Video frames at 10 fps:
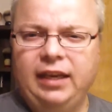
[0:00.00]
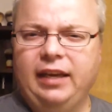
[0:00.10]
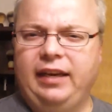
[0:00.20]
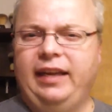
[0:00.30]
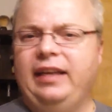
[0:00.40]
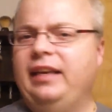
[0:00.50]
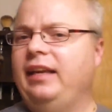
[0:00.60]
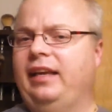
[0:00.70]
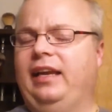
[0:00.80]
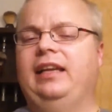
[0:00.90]
And
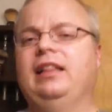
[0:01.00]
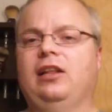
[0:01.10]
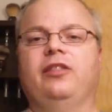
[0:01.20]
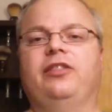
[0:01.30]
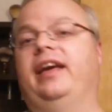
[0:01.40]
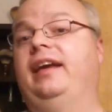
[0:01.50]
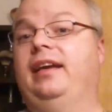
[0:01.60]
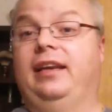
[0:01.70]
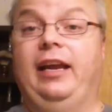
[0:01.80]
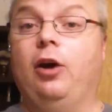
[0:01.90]
any, any little thing
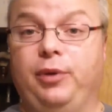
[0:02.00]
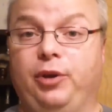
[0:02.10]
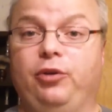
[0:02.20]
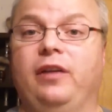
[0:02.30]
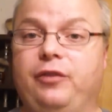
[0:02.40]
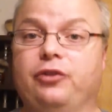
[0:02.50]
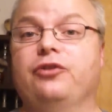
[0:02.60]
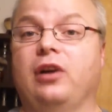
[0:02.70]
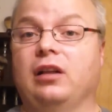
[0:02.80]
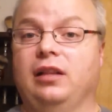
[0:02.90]
can help you if you're
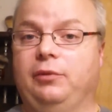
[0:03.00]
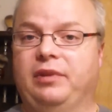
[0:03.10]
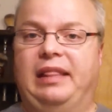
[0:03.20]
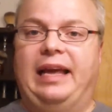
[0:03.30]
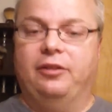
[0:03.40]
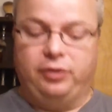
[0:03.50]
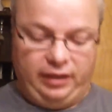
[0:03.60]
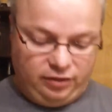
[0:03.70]
struggling with lathering.